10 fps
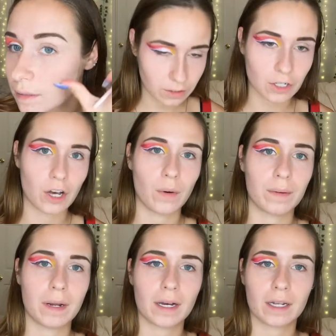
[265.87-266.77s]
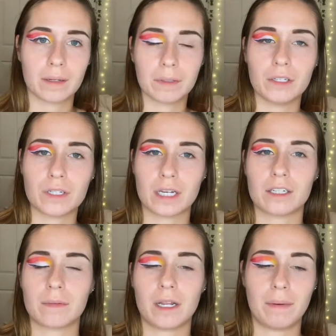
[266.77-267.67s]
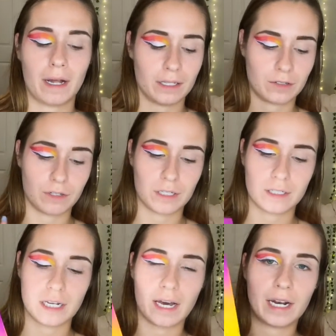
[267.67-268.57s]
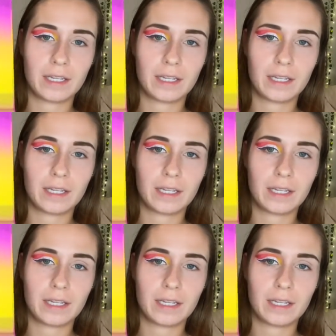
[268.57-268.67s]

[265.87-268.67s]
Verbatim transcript: So I'm not gonna be using as many palettes for this side.